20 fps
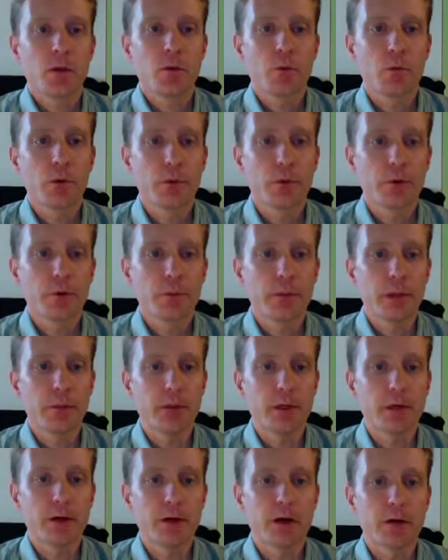where there may
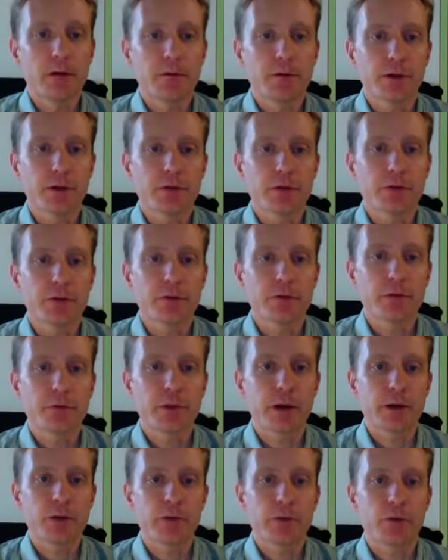be conflicts in
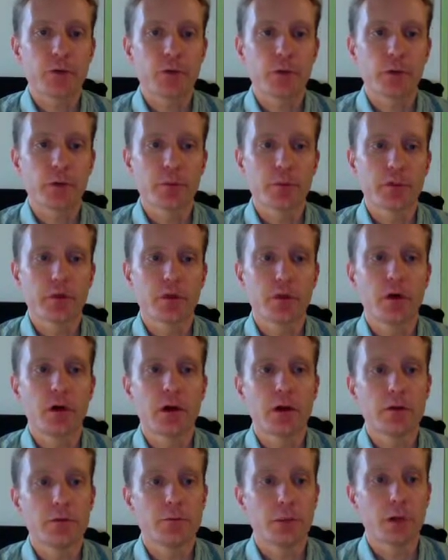respect to the norms and
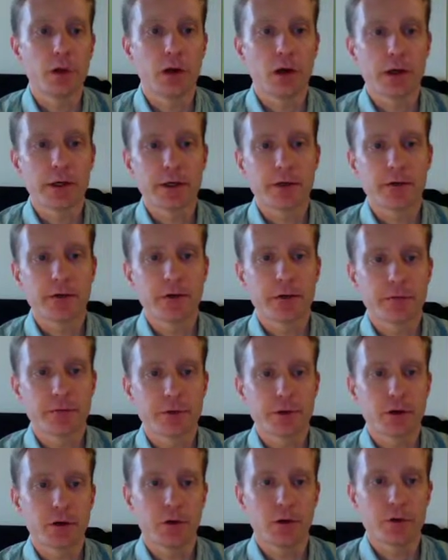laws belonging to
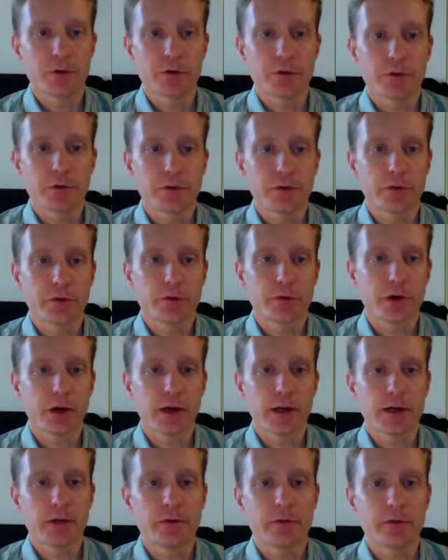different cultures and
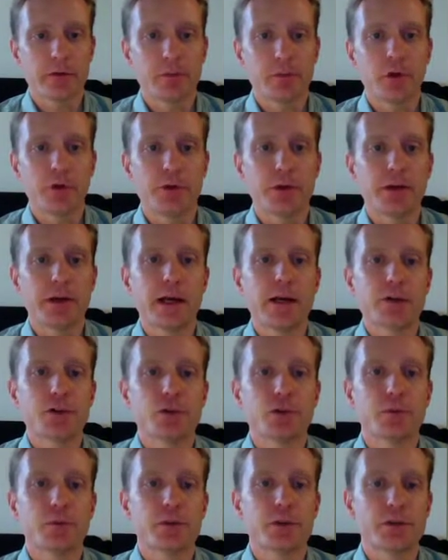societies that
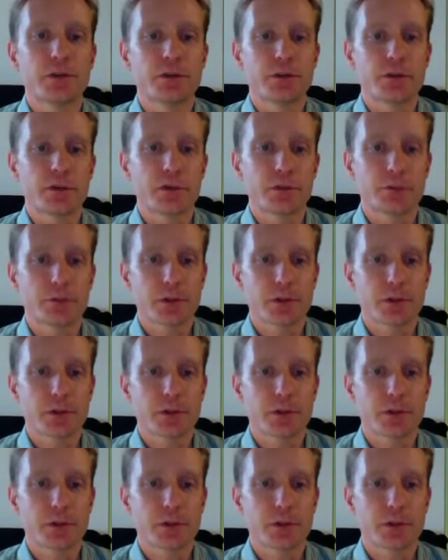multinational businesses